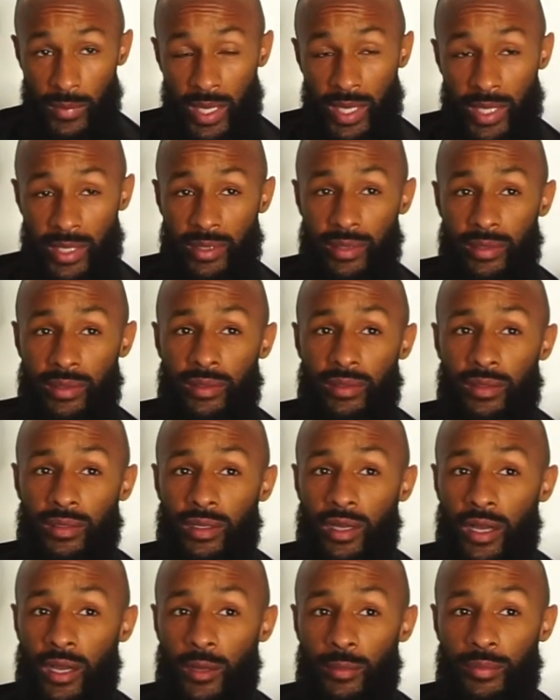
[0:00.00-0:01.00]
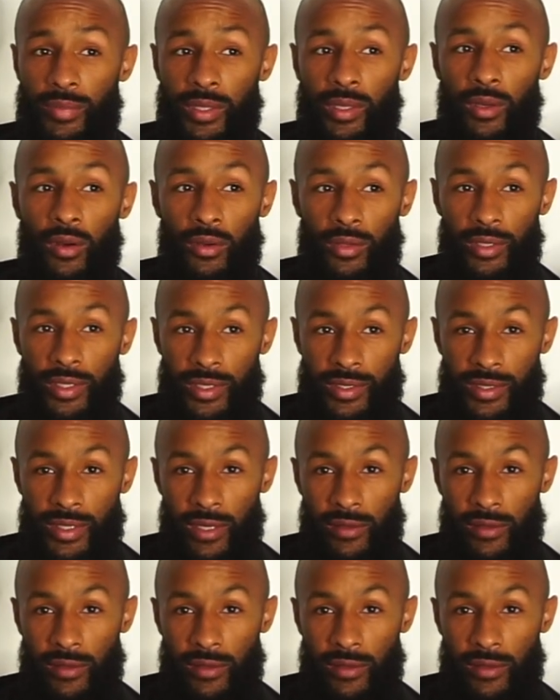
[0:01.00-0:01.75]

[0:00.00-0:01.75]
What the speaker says: and I'll be honest,